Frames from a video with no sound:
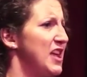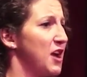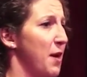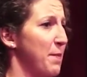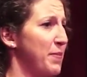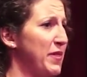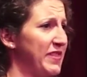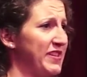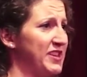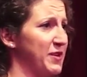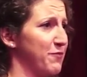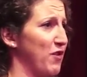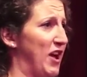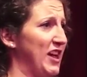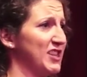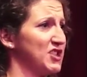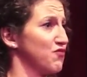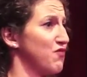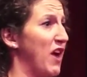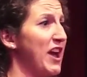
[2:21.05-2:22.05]
completely
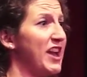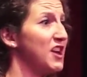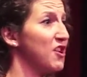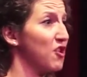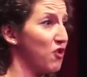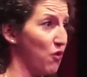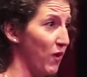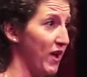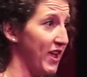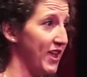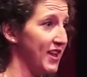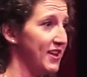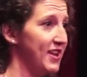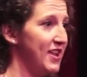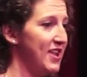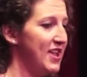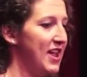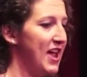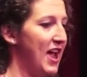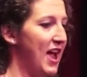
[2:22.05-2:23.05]
depressed, ready to quit,
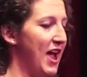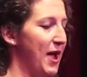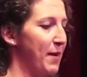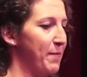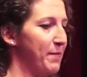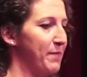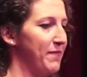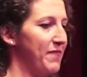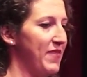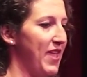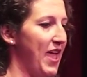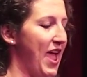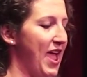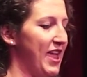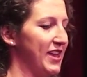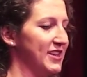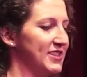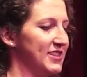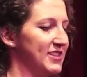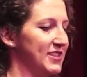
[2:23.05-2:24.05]

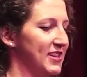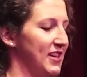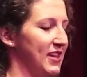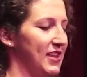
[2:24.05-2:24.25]
and